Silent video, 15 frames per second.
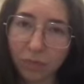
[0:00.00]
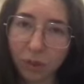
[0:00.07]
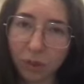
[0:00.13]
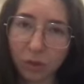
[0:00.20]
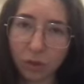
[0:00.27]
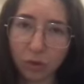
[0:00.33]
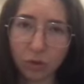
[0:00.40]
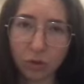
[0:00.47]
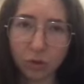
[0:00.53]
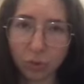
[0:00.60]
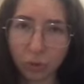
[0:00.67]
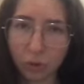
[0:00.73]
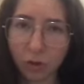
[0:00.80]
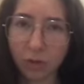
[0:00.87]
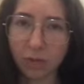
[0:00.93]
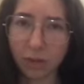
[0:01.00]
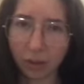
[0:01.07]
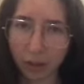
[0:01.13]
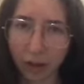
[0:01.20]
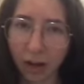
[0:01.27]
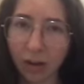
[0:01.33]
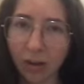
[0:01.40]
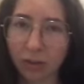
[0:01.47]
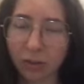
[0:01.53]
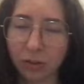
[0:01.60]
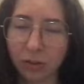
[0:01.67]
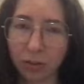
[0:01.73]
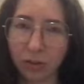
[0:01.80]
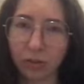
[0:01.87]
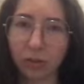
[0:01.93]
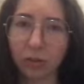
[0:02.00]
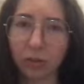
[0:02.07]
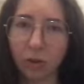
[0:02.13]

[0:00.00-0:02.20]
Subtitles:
the story of her character,